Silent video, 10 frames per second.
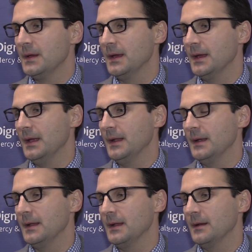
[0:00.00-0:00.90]

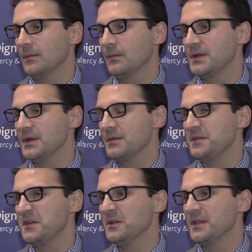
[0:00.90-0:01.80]
And, and when you
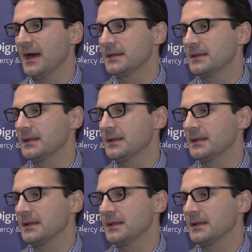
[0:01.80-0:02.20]
feel that,